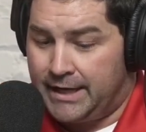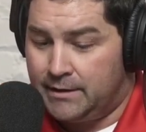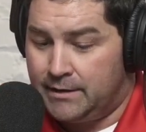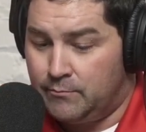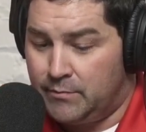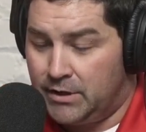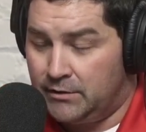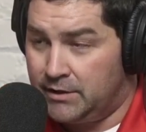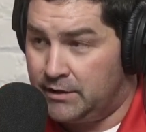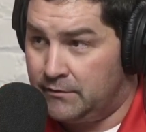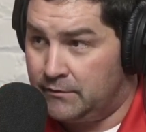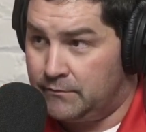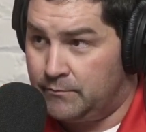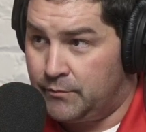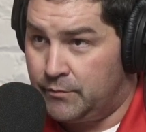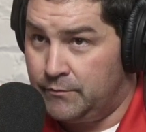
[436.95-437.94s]

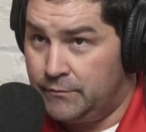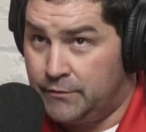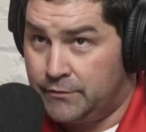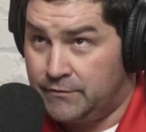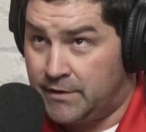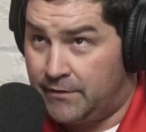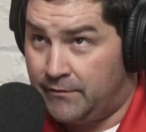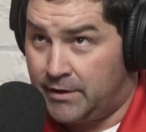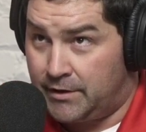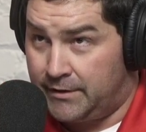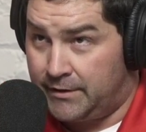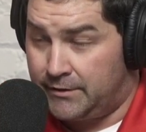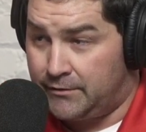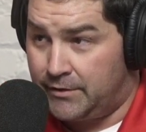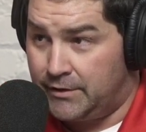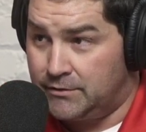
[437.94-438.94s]

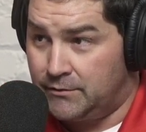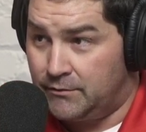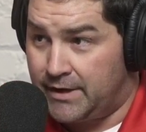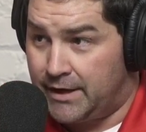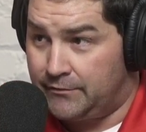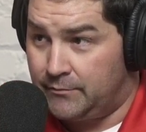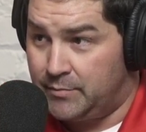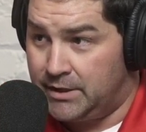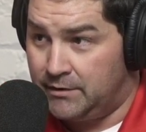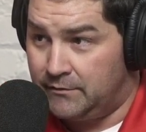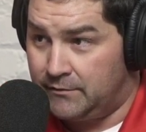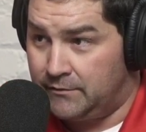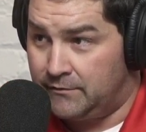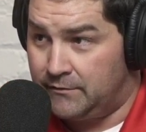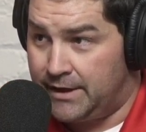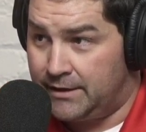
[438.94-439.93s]
8,732,000
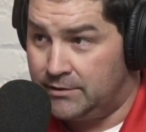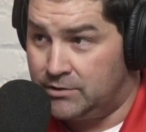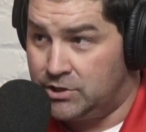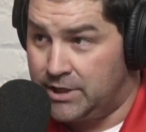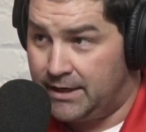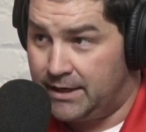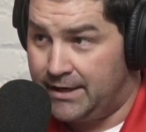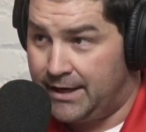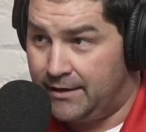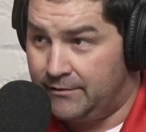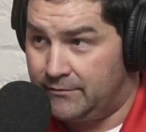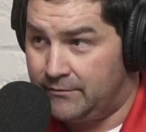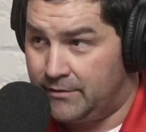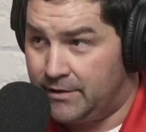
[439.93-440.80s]
pieces that Jen has